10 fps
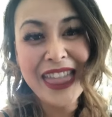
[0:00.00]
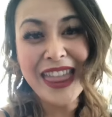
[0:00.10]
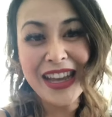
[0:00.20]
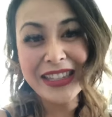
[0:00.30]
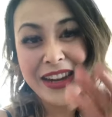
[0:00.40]

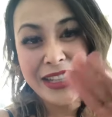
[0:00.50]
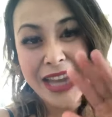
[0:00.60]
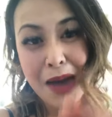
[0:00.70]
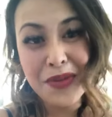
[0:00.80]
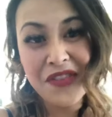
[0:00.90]
Thanks, guys.
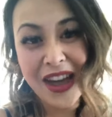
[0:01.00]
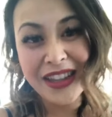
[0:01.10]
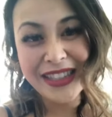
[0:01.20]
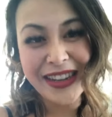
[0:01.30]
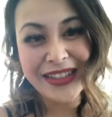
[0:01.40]
Happy
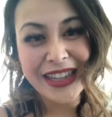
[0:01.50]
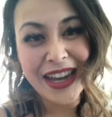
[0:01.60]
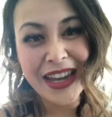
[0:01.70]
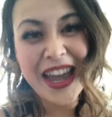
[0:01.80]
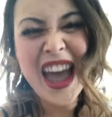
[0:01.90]
Valentine's
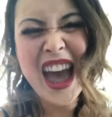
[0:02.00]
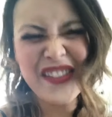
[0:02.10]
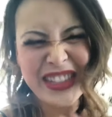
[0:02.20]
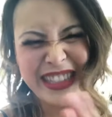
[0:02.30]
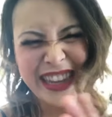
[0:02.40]
Day.
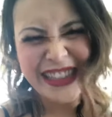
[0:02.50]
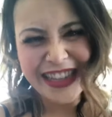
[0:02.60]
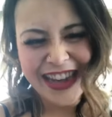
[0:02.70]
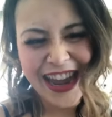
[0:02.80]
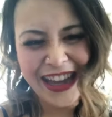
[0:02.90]
Have a
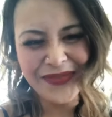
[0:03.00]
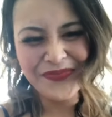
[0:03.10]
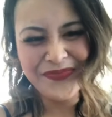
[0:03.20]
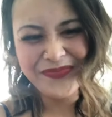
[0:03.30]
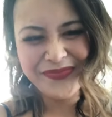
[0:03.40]
sexy day.